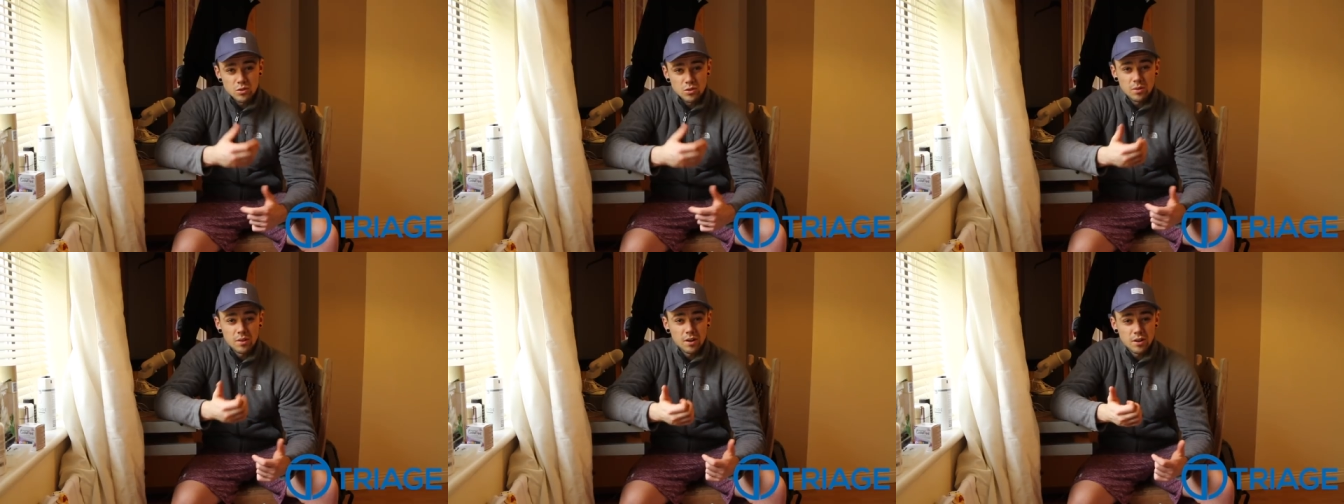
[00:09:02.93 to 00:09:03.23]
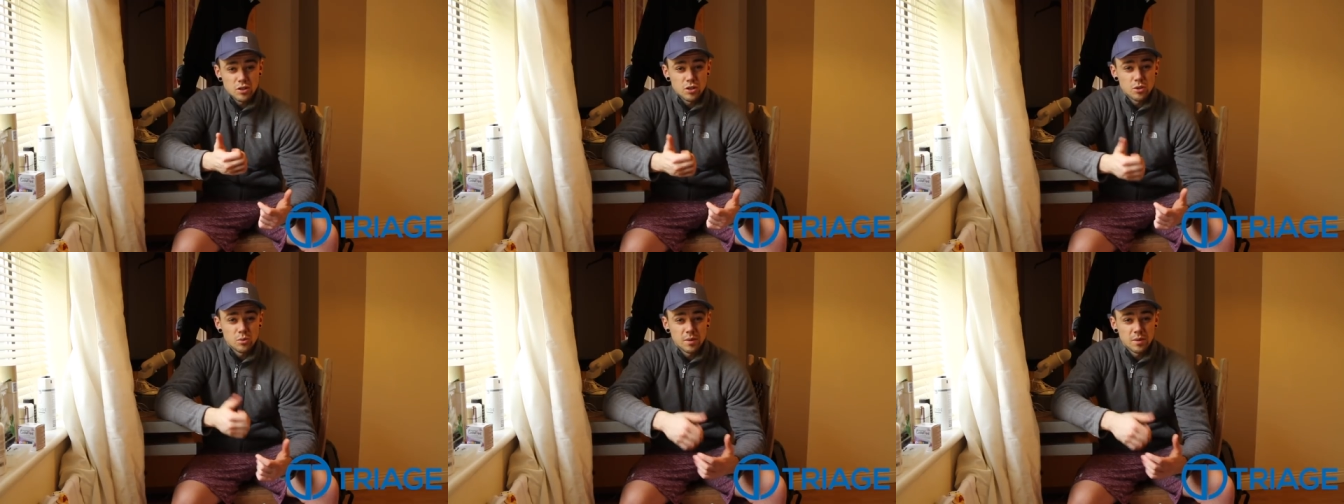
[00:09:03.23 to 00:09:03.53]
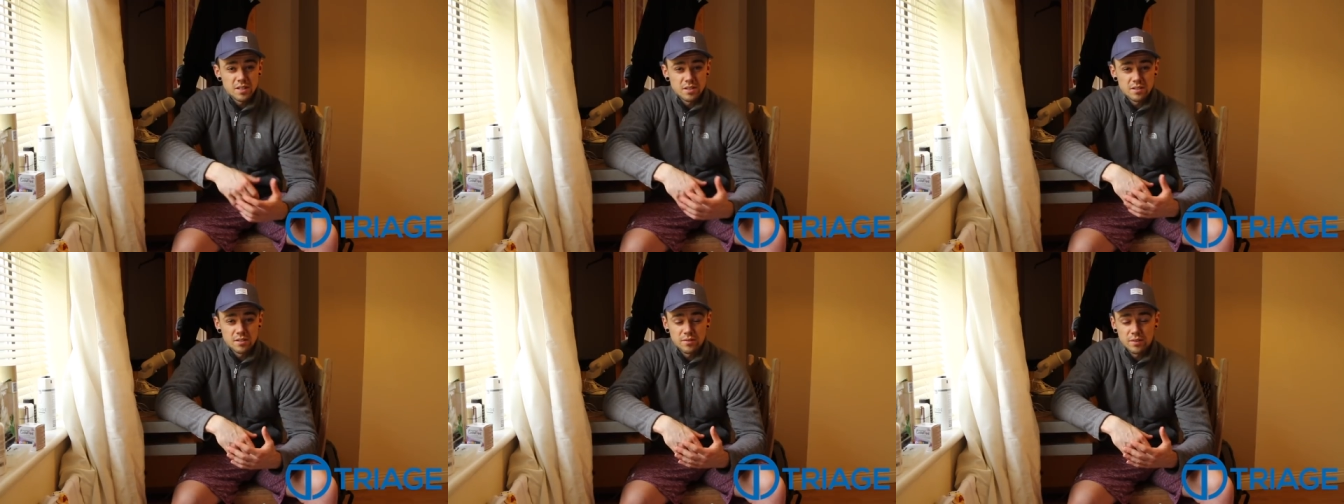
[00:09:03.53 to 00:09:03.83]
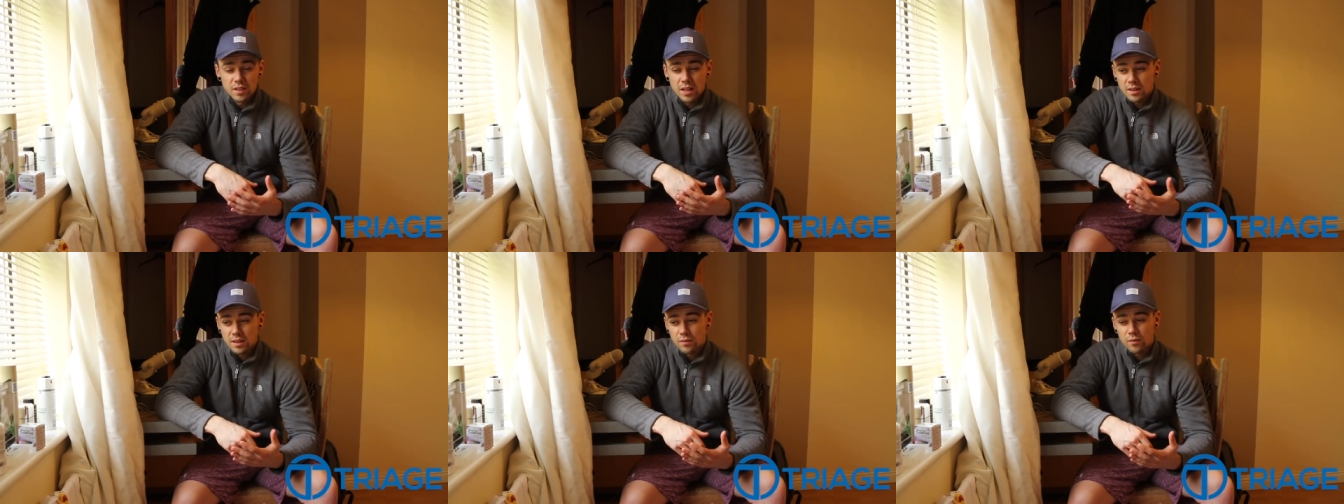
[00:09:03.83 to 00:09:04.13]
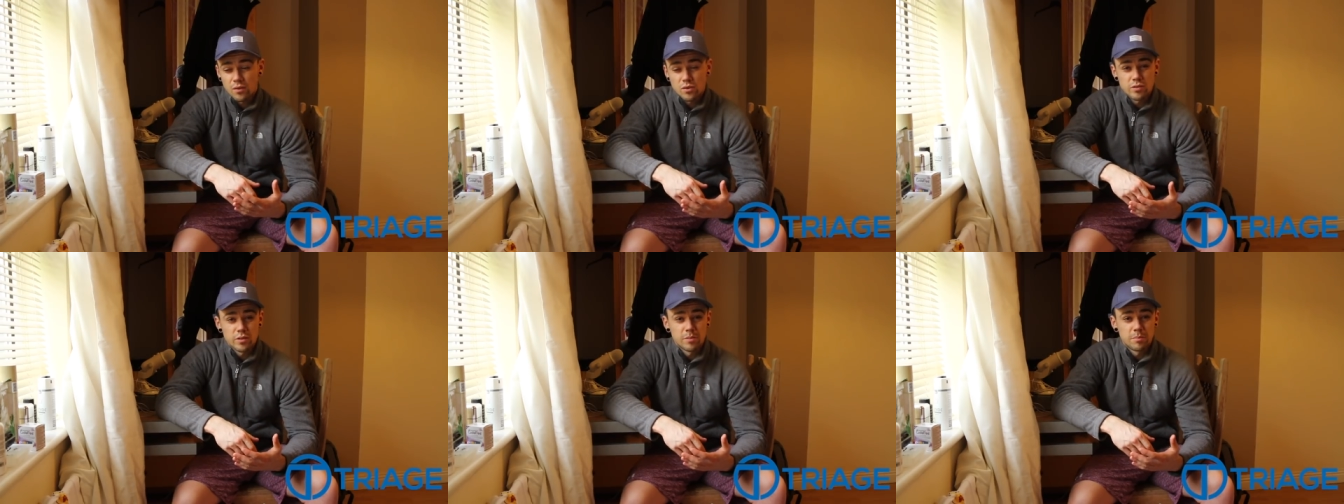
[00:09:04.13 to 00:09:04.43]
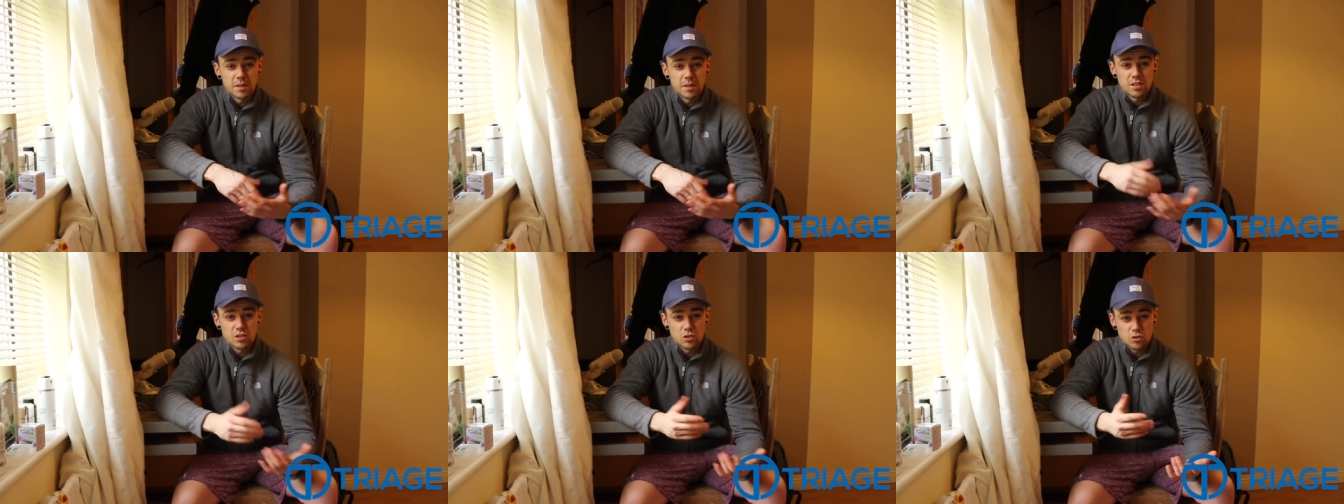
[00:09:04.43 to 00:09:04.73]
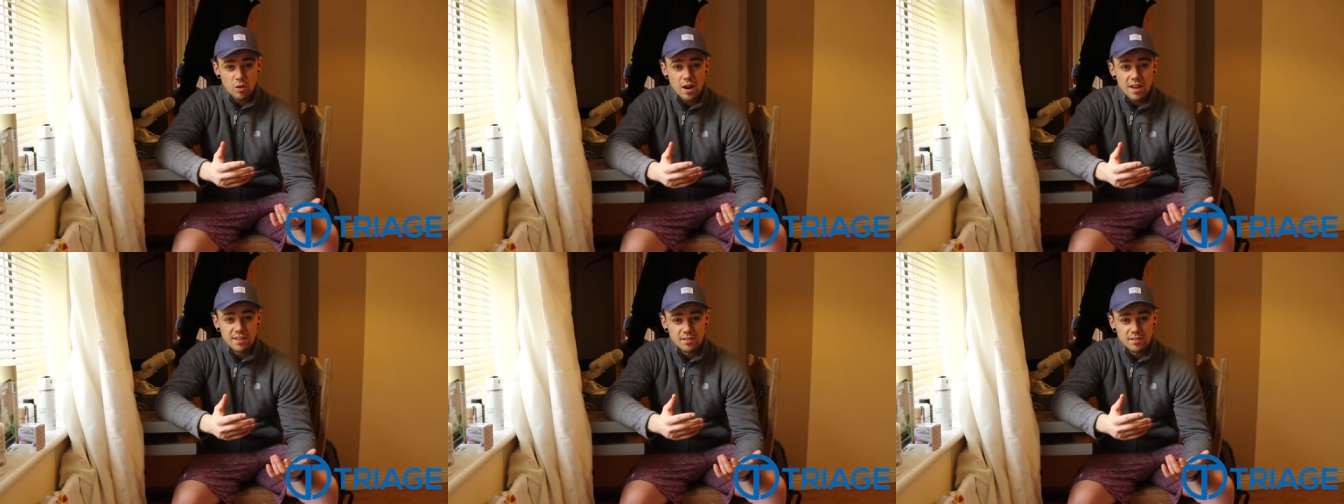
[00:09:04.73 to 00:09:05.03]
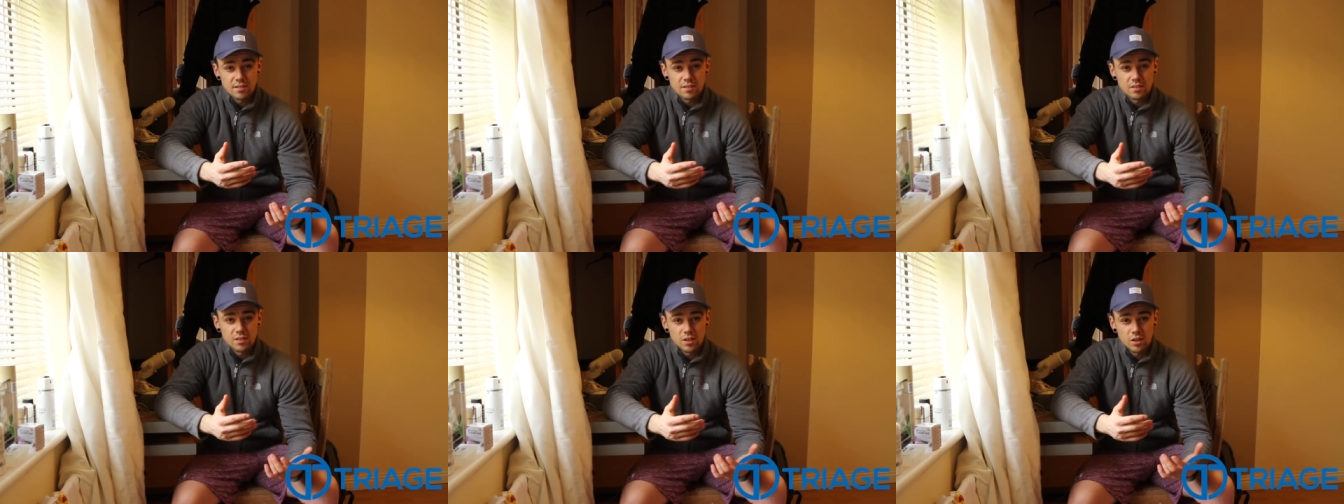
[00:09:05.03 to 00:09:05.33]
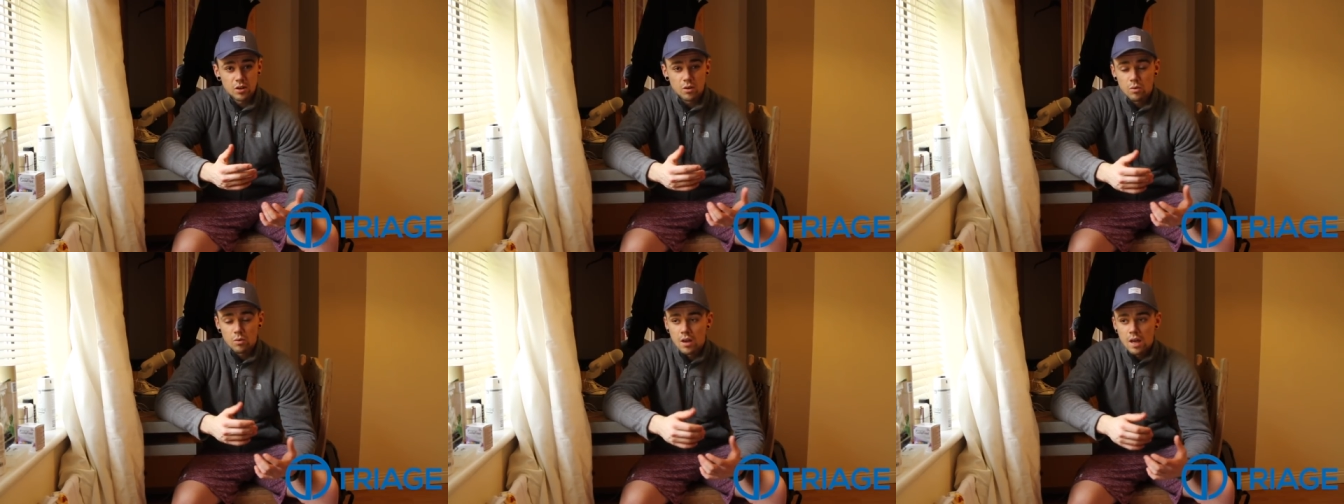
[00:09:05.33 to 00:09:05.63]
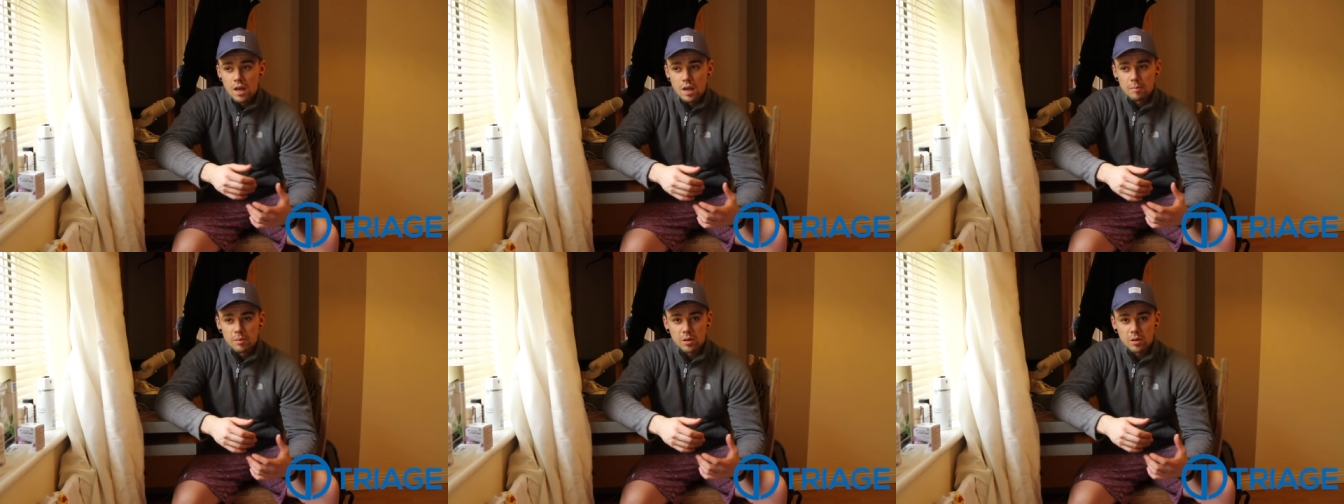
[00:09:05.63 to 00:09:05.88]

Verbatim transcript: So there are two reasons for that. The first one being stress, you know,